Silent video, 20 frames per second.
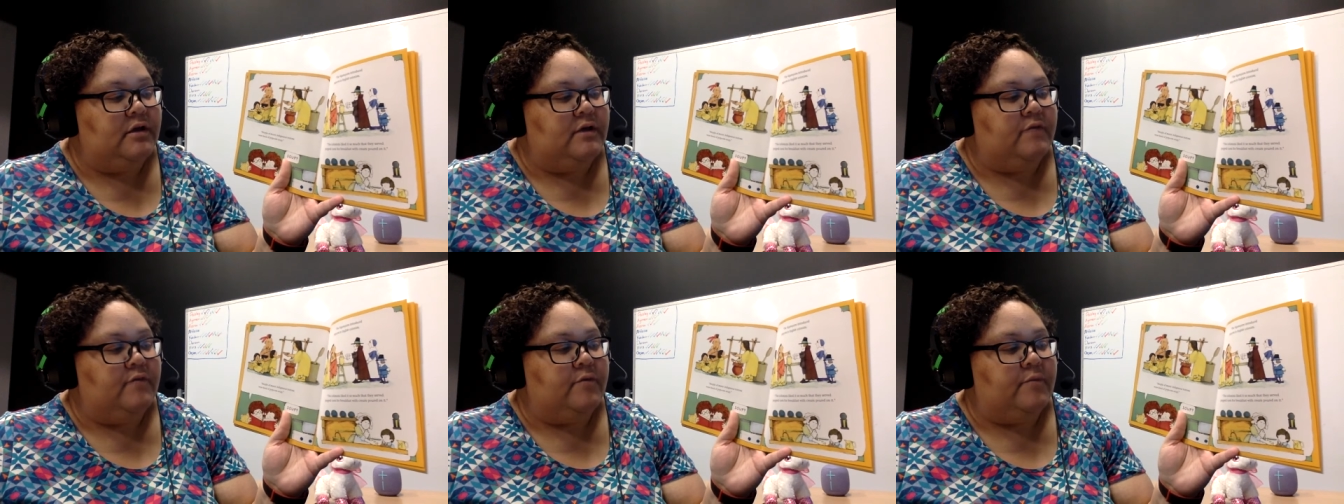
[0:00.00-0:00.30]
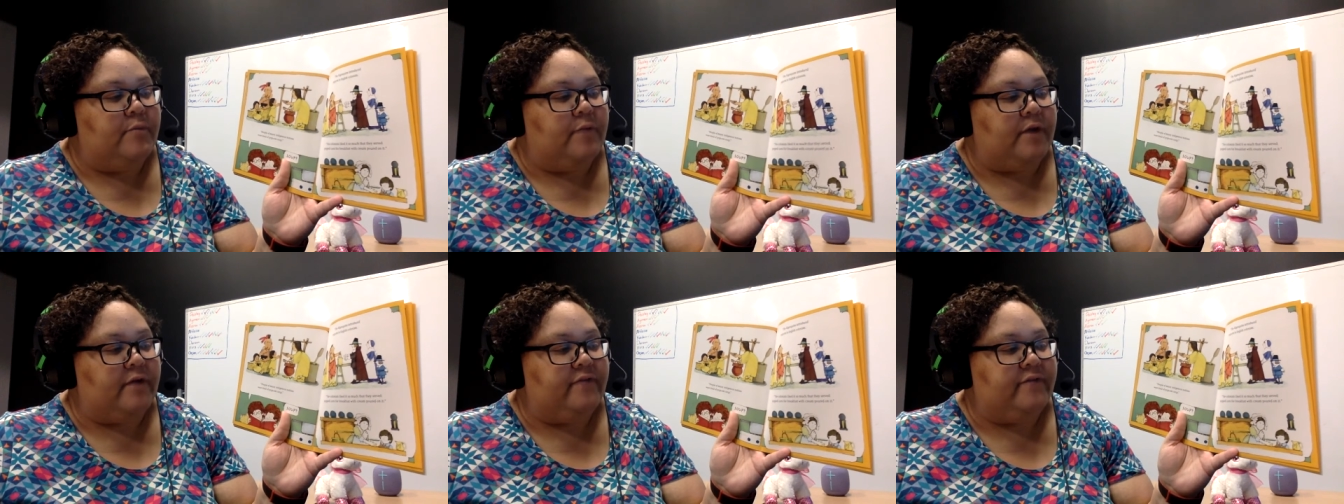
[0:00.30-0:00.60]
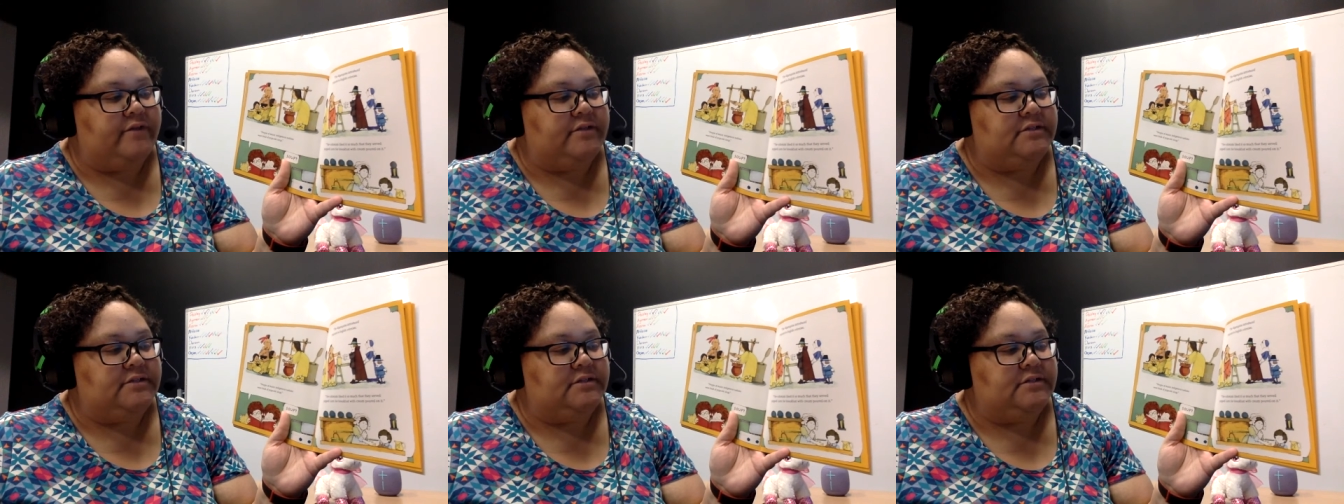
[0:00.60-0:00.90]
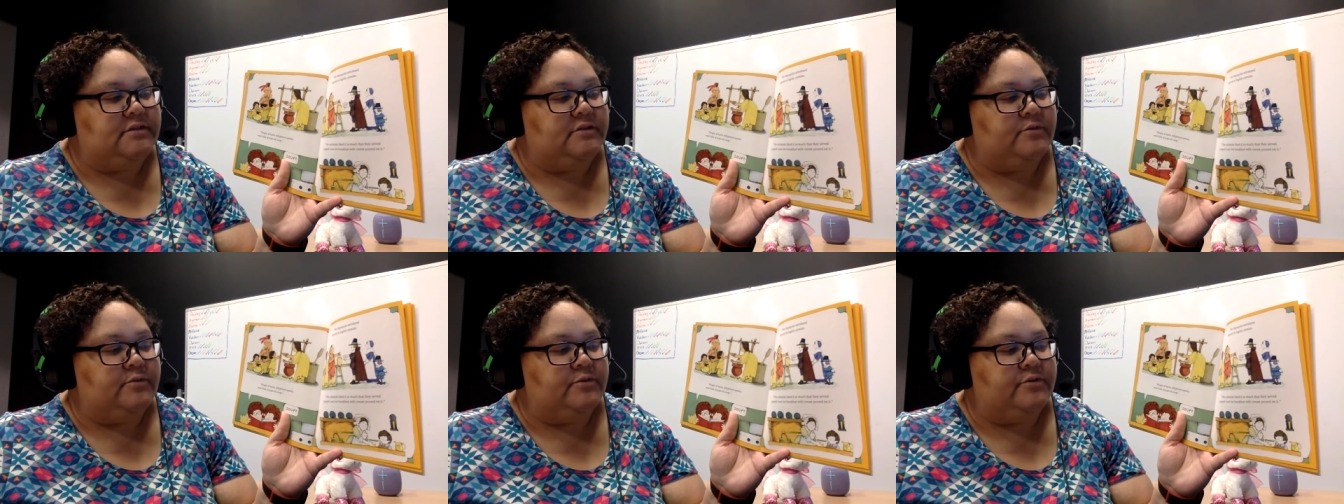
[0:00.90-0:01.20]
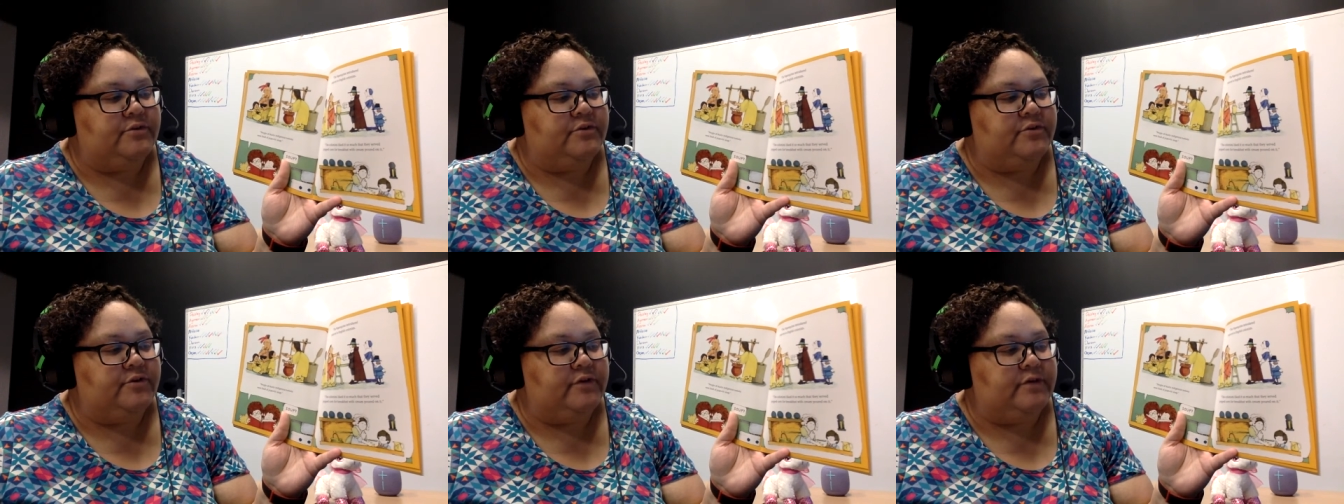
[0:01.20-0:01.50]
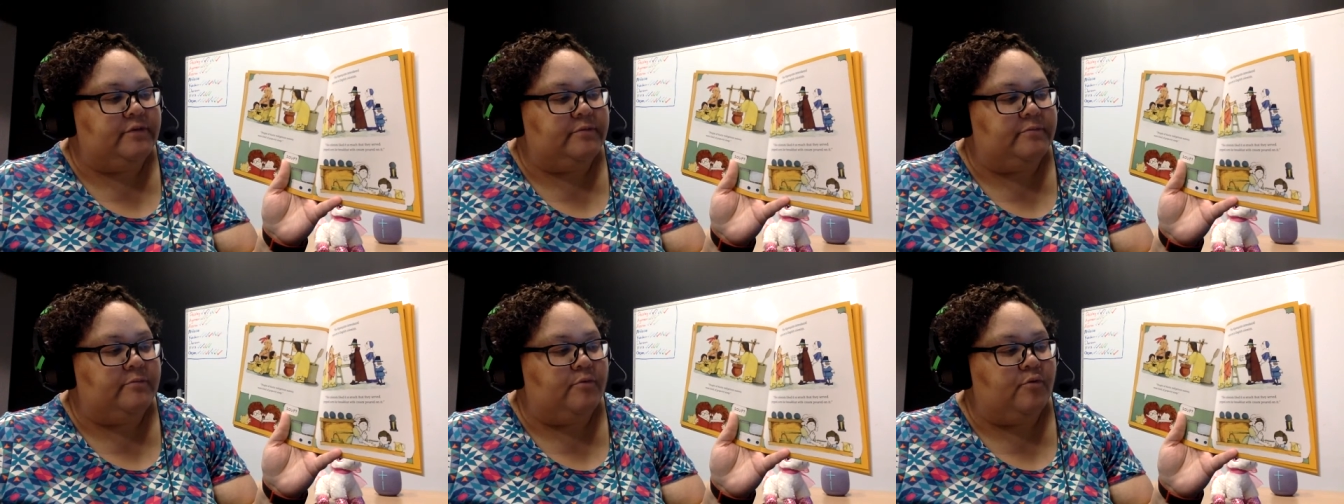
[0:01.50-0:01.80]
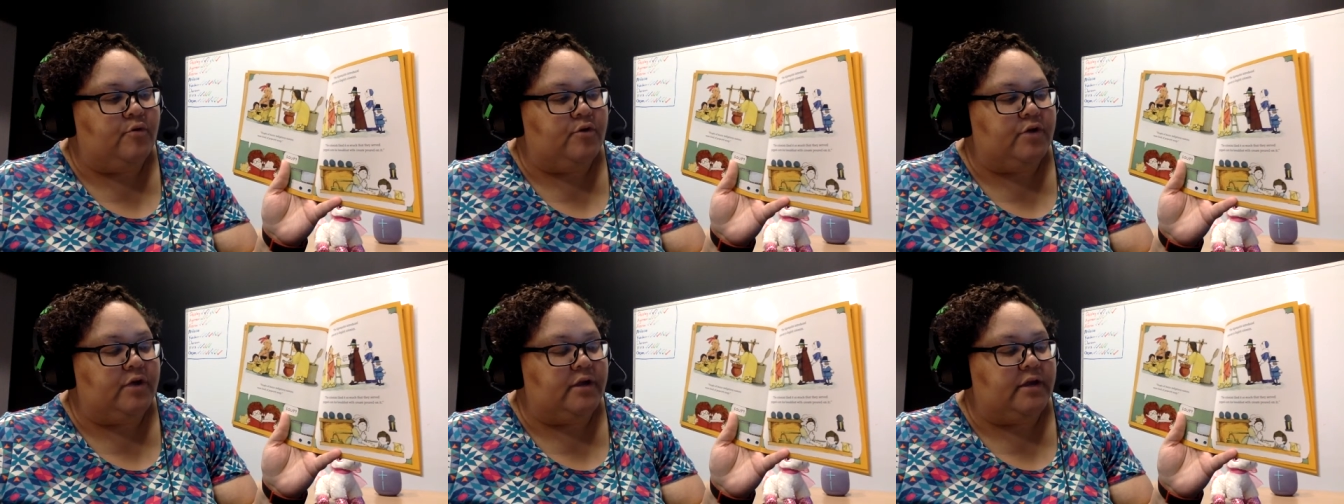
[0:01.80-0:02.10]
for breakfast with cream
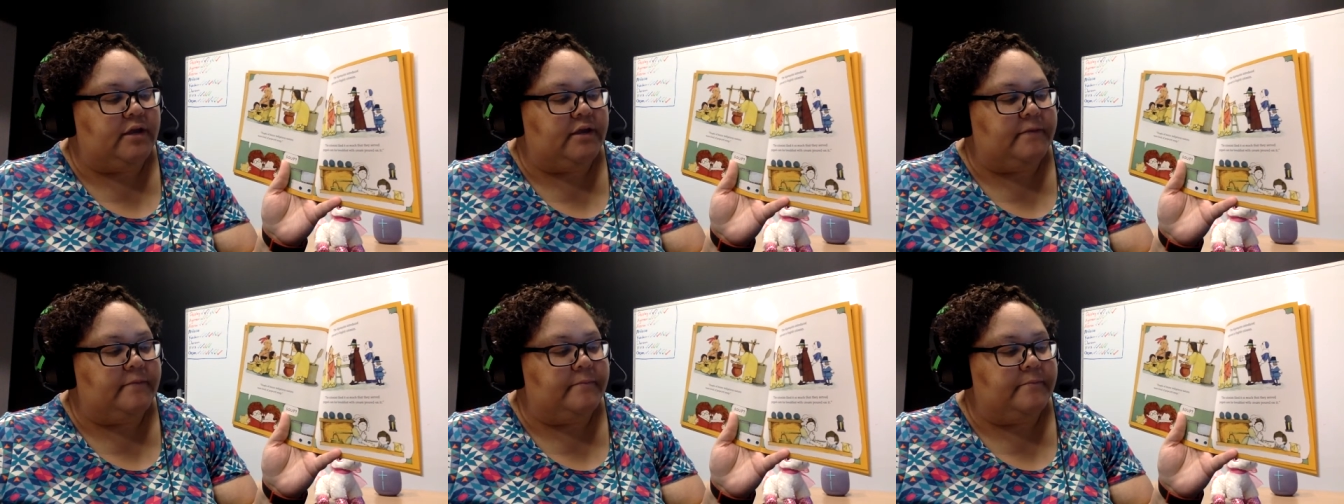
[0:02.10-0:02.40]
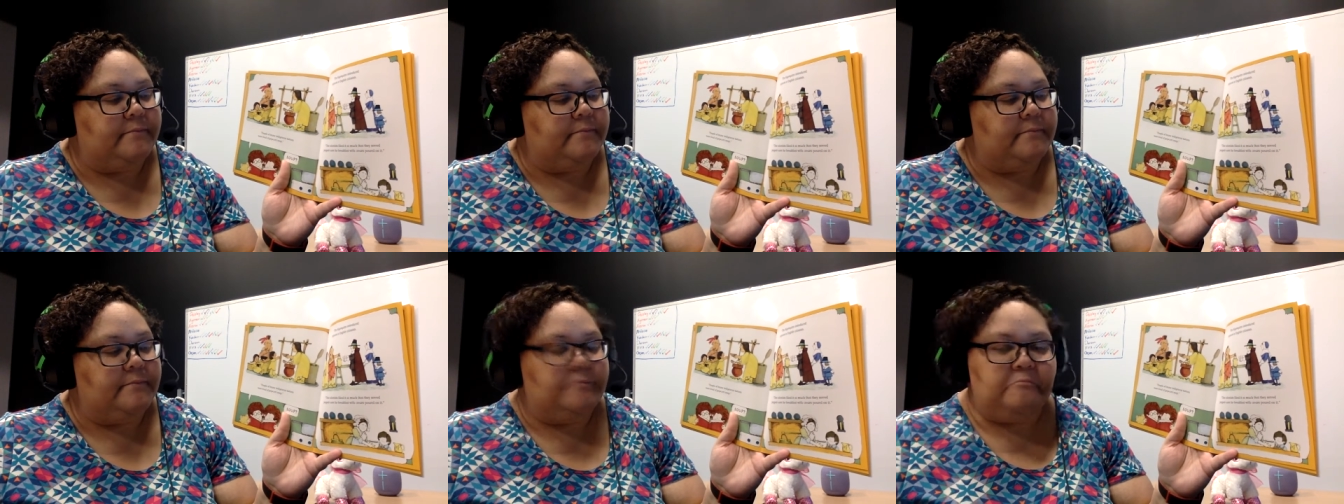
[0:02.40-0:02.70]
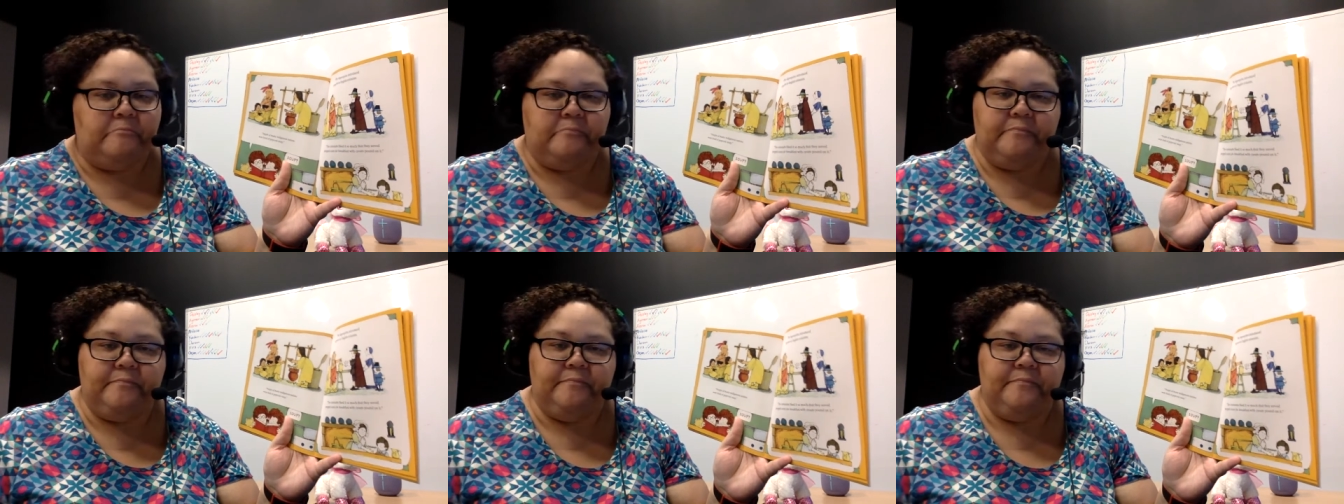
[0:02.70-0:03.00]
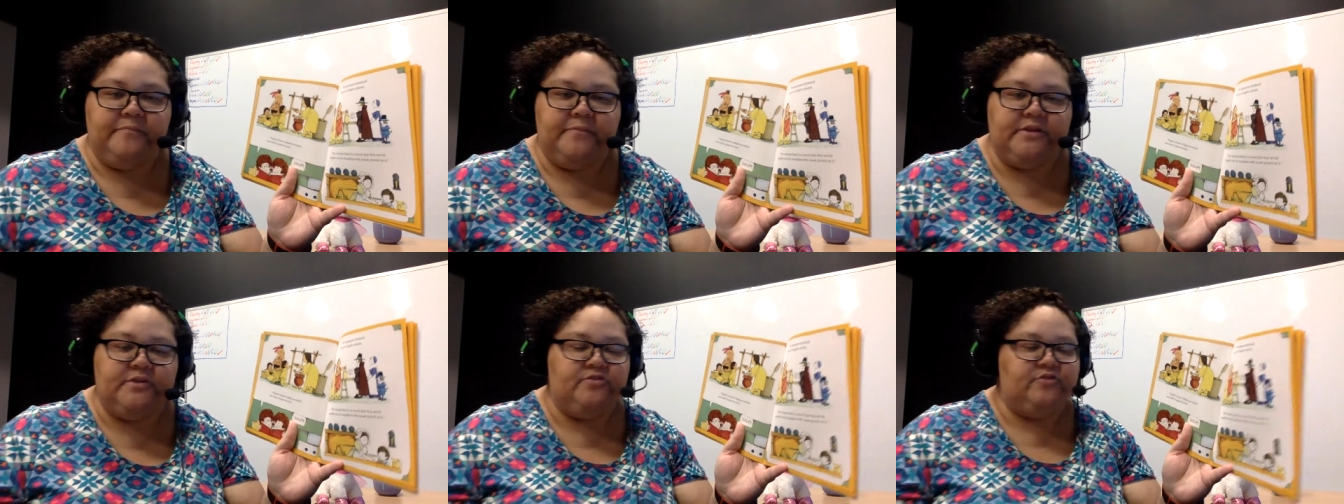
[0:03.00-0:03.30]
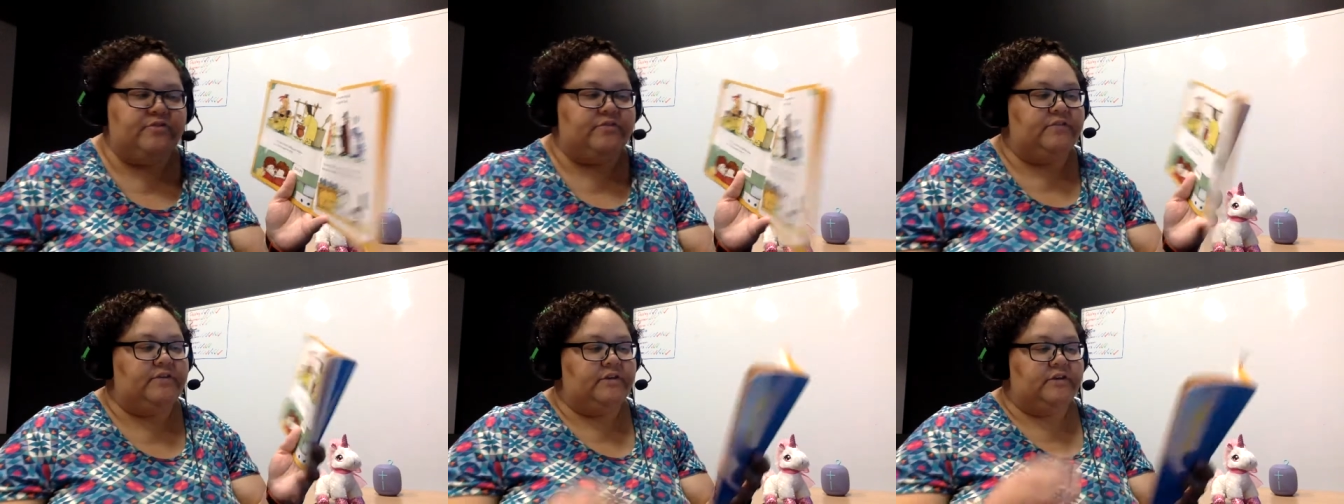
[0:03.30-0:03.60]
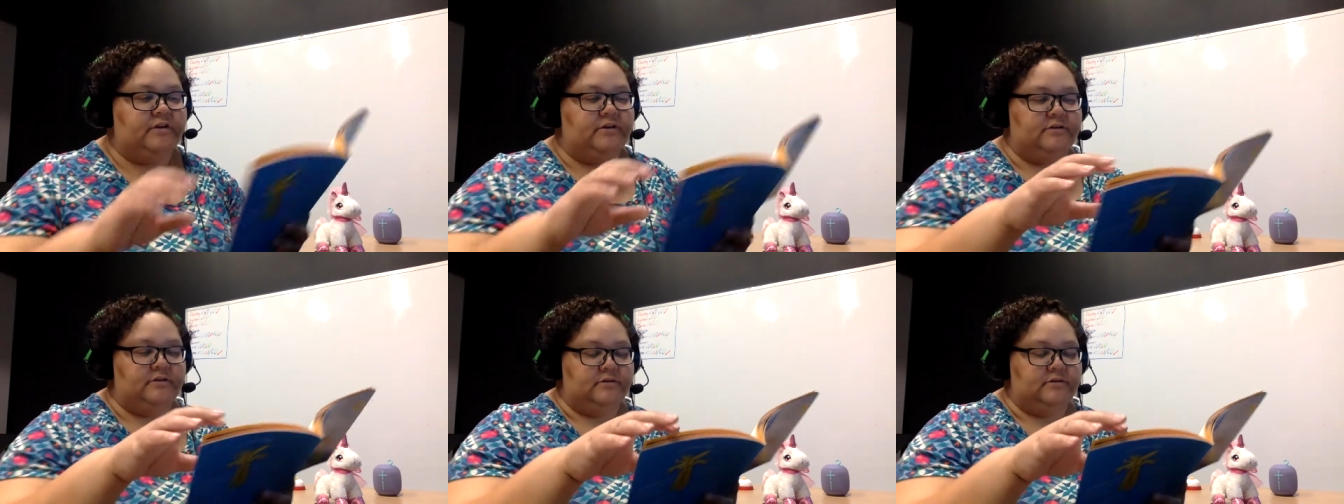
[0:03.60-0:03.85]
poured on it. Interesting.